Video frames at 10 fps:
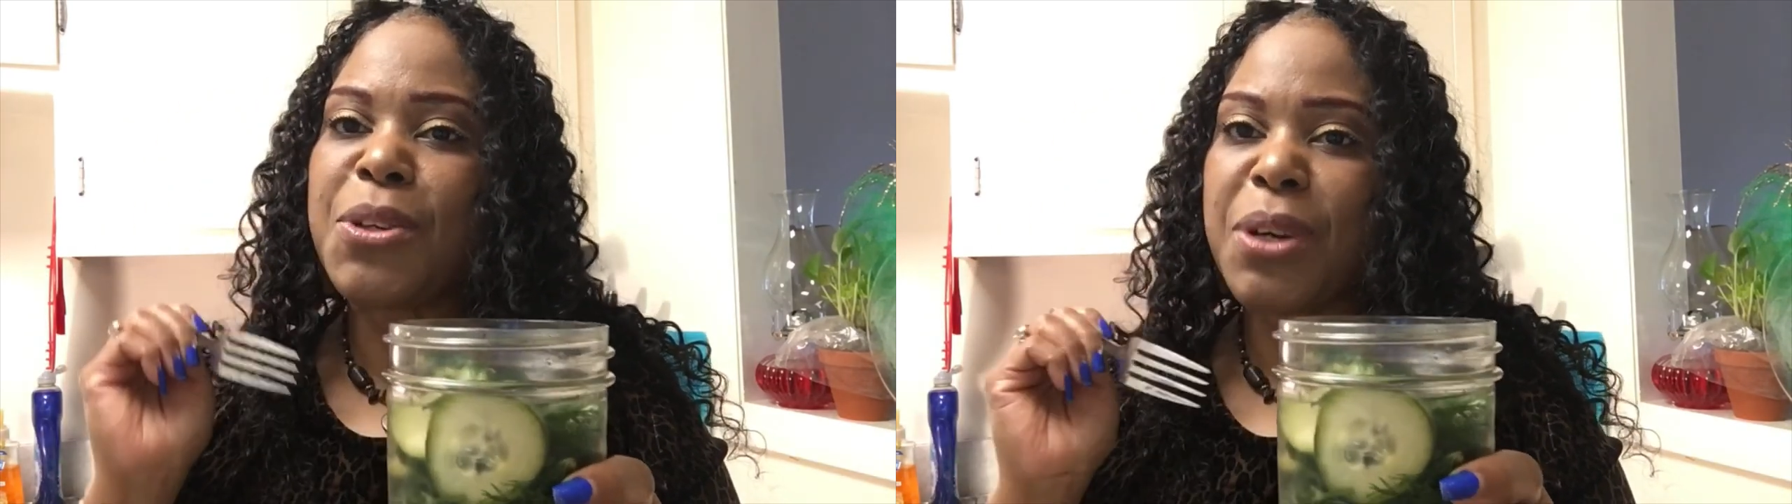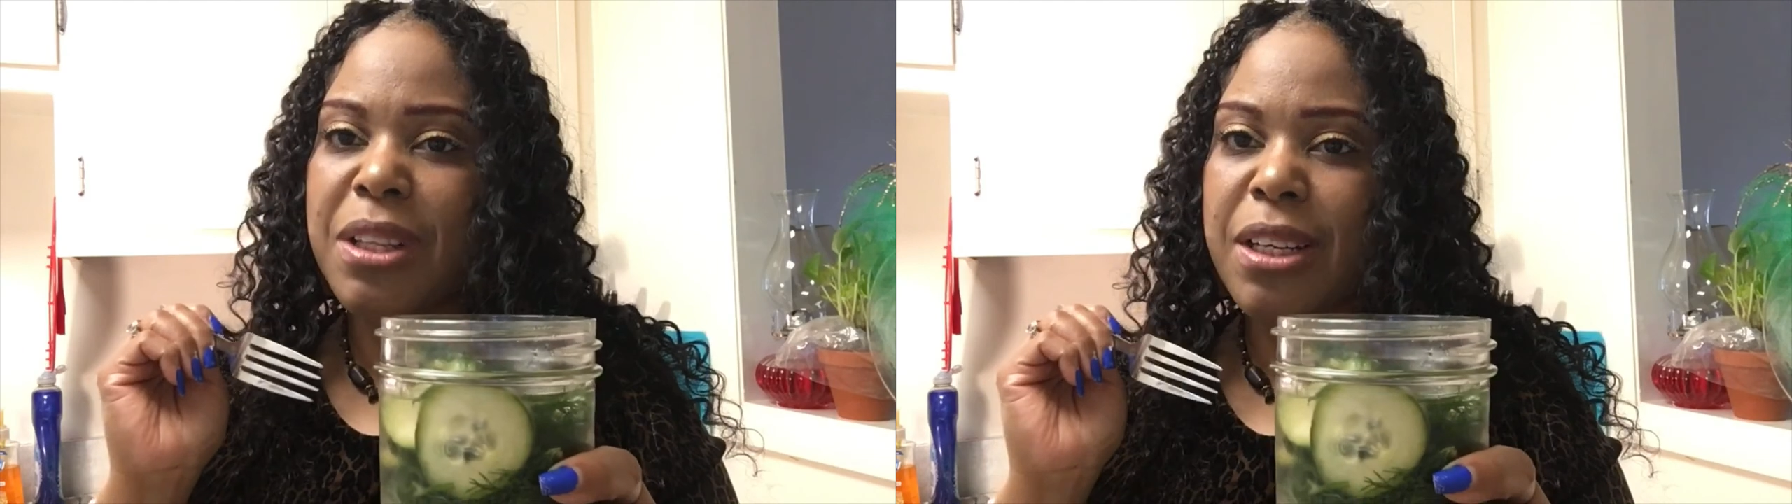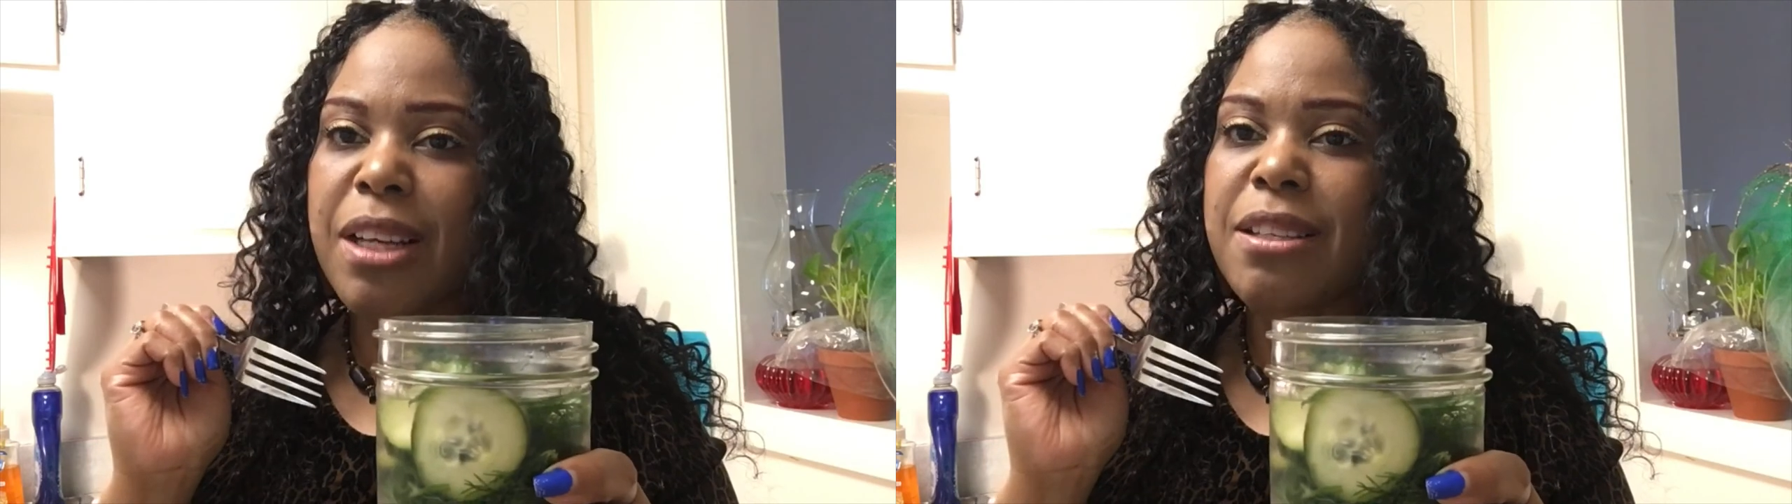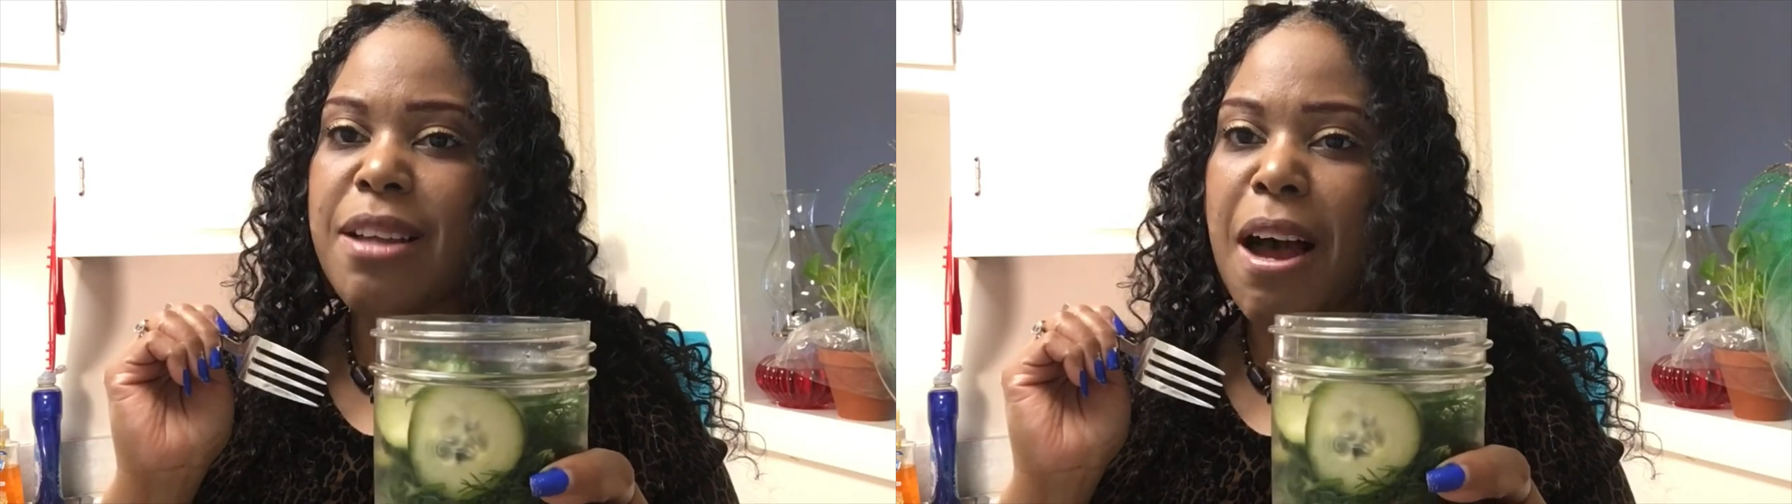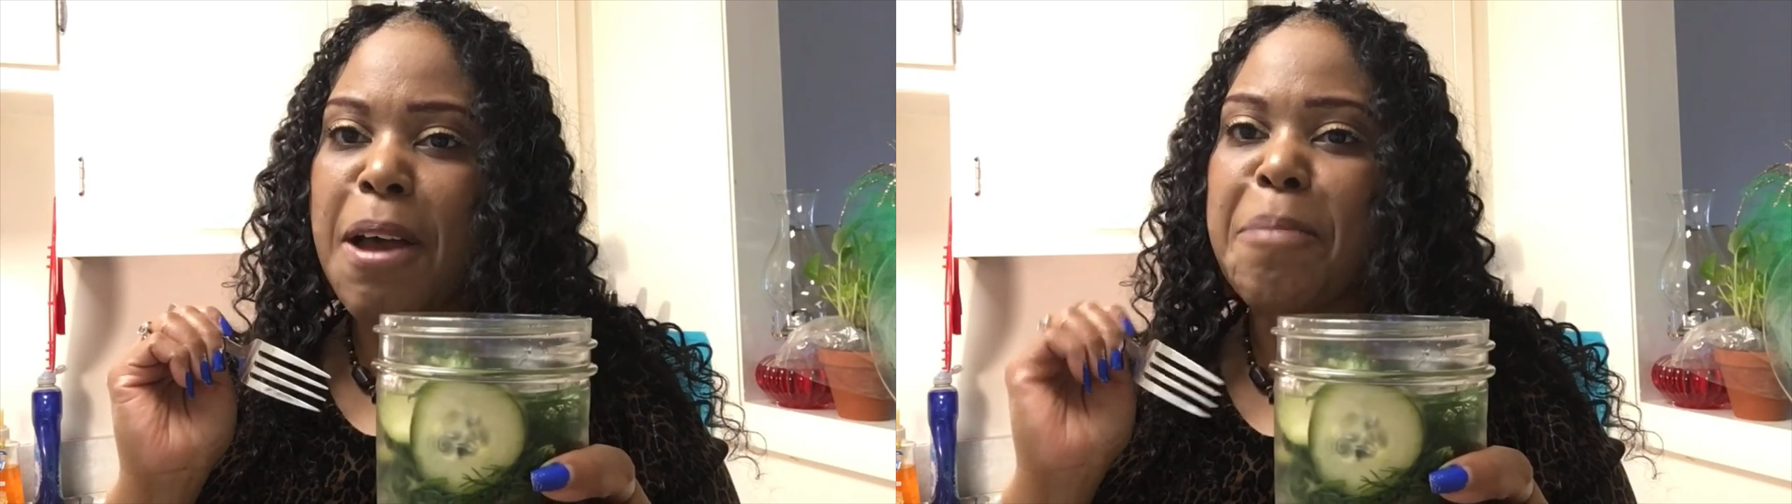you on the next
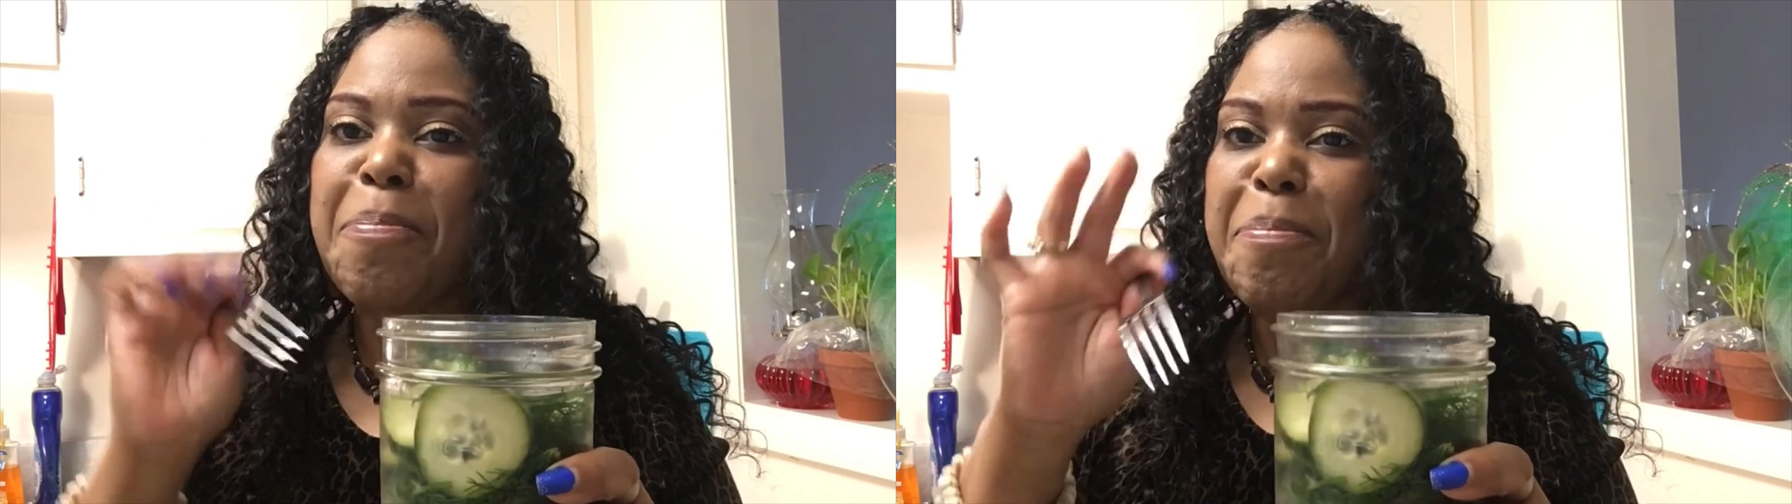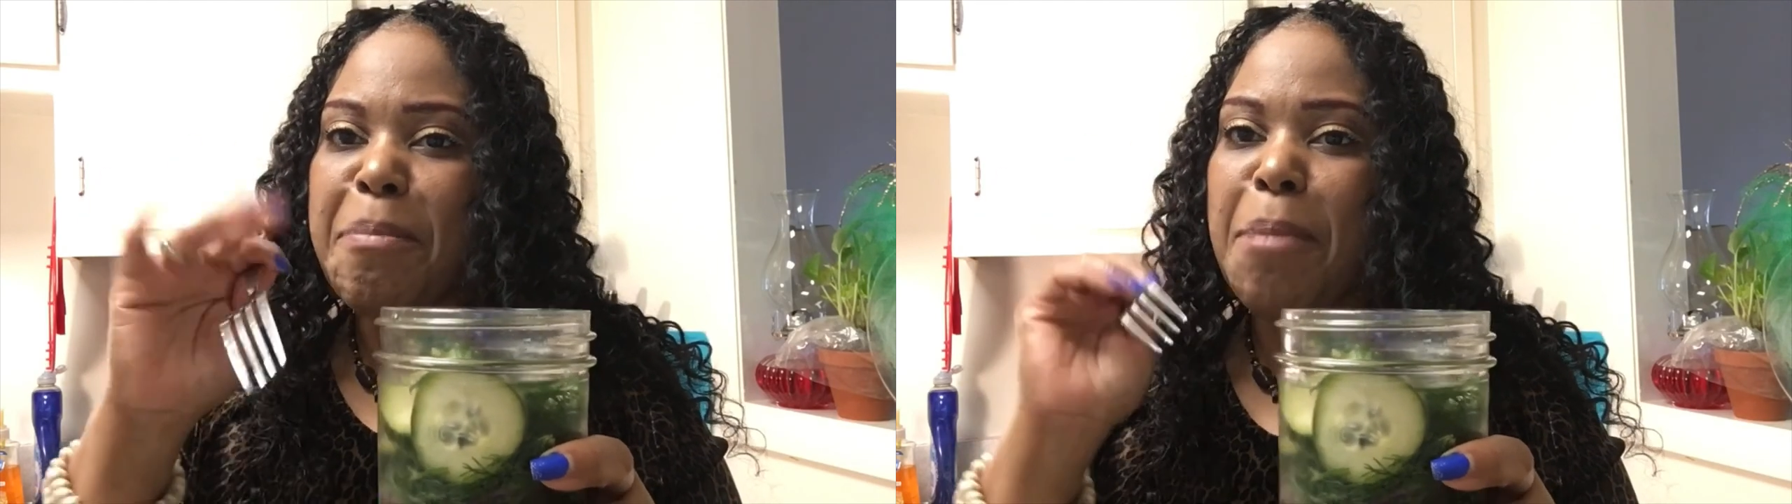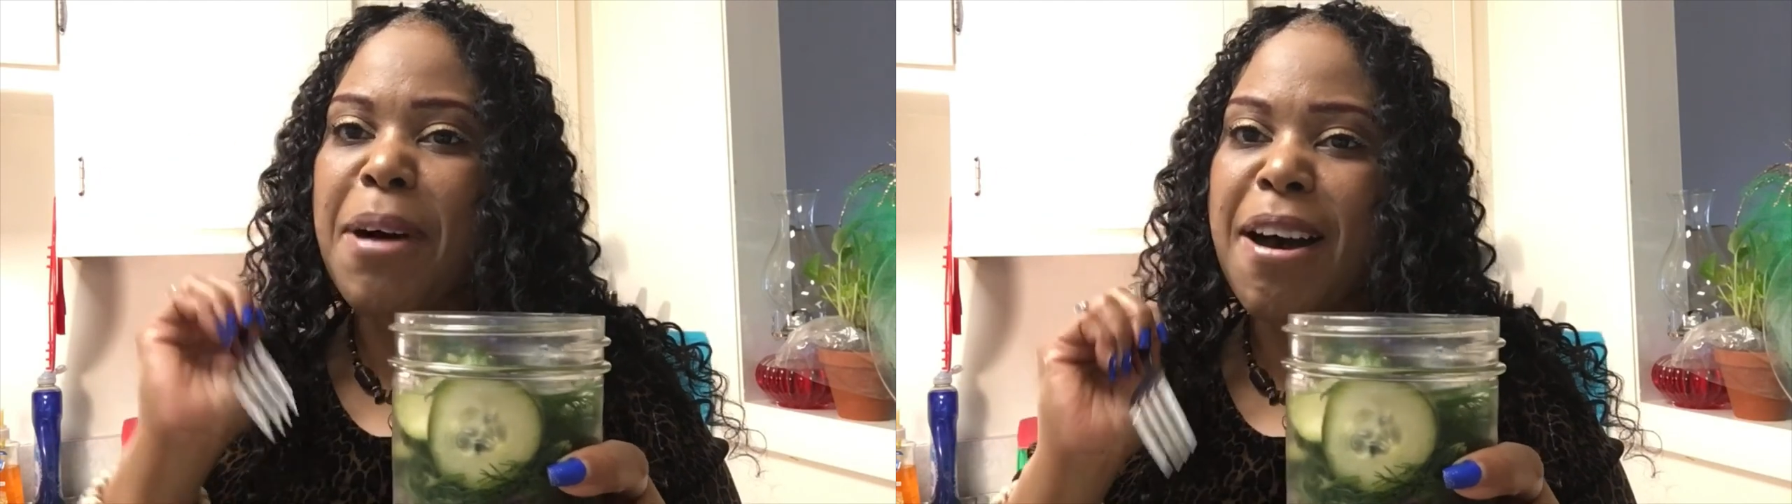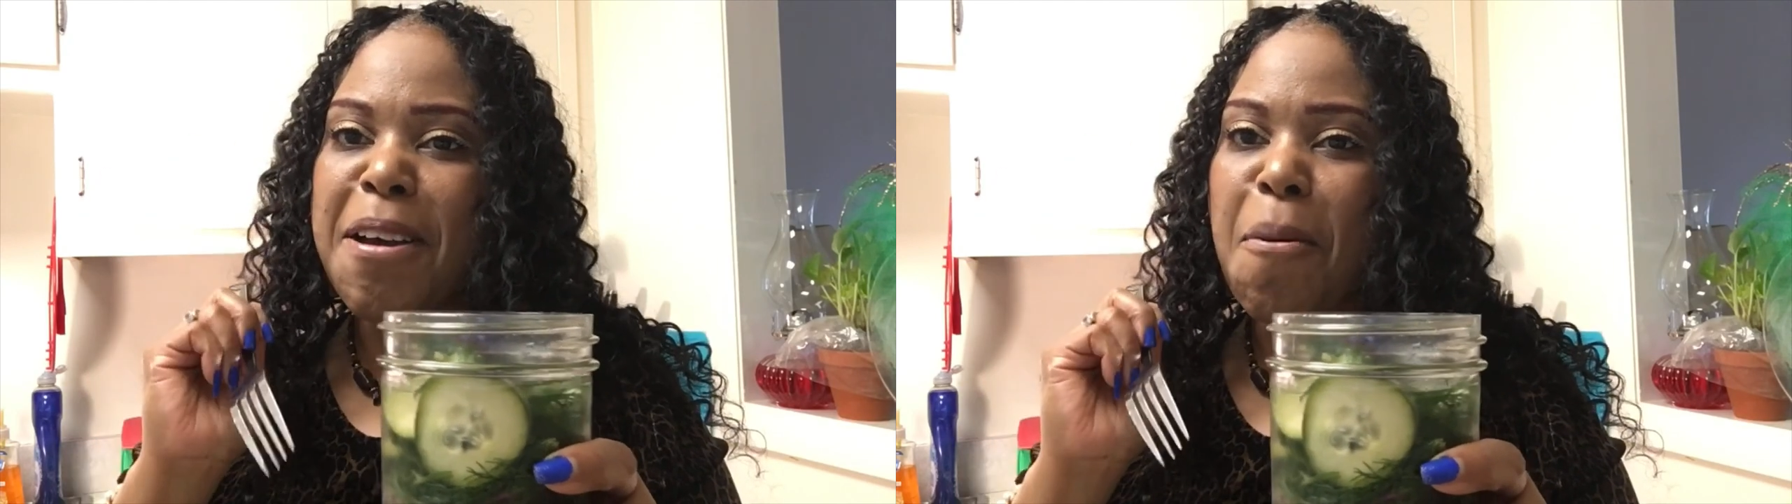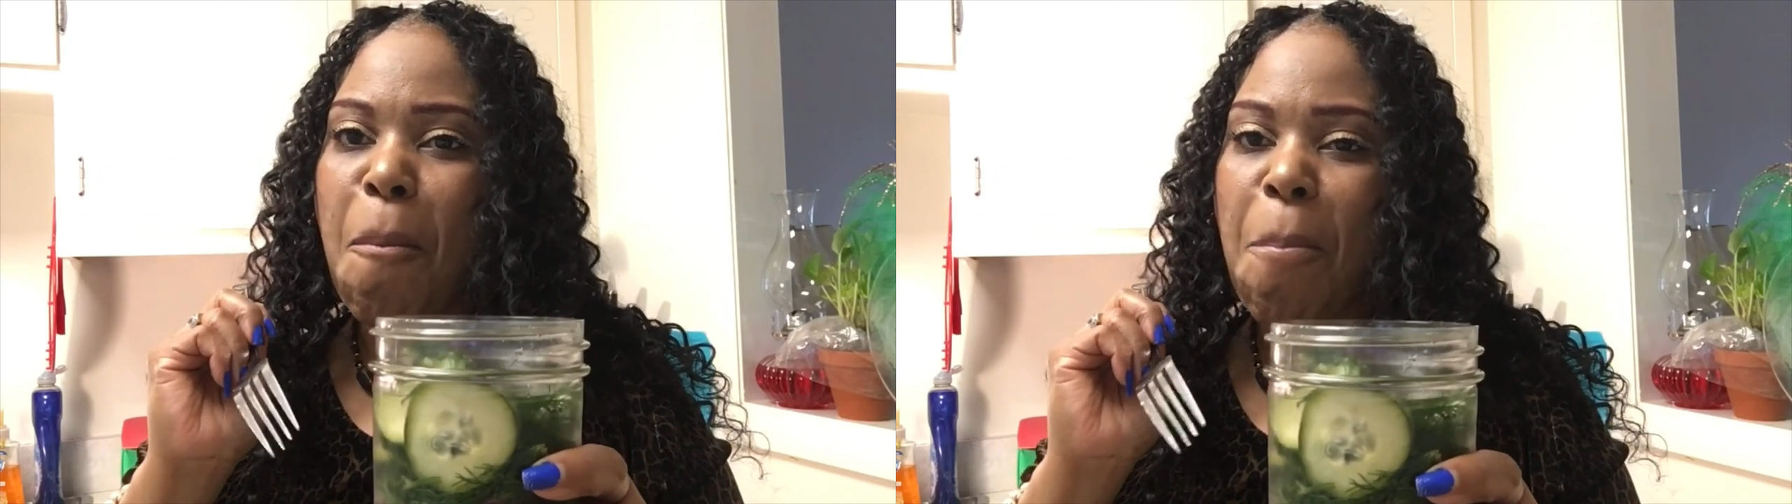time.
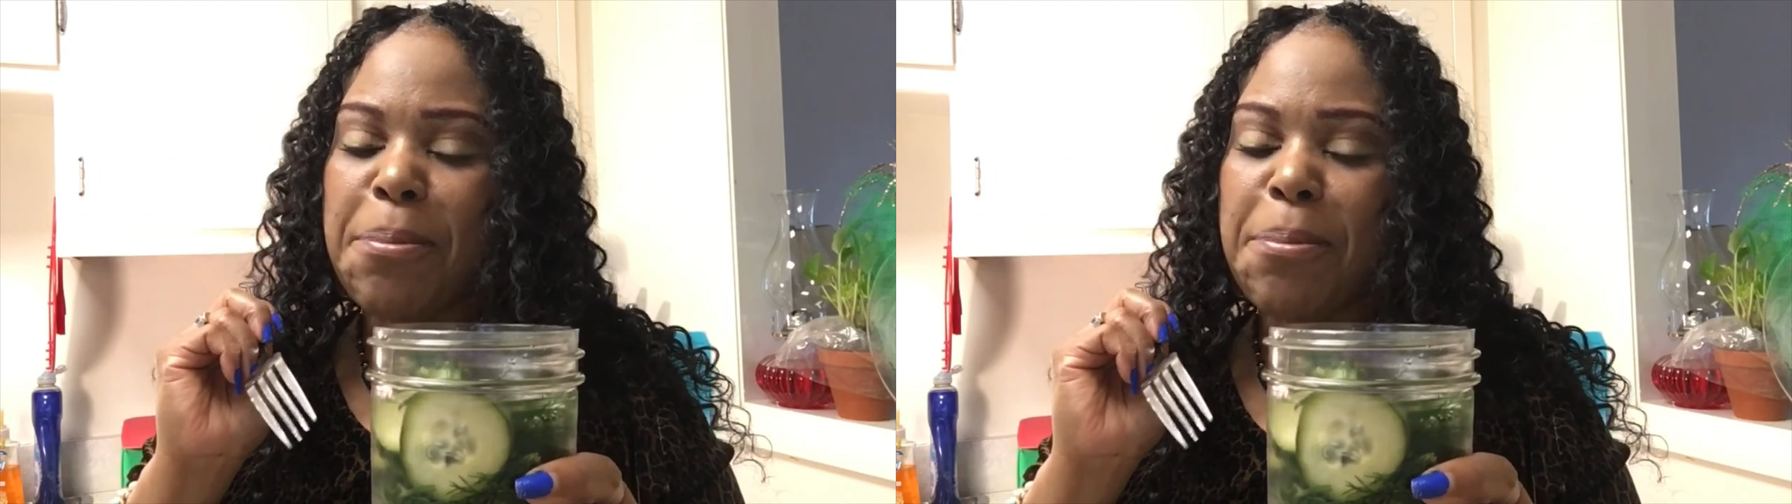Bye-bye.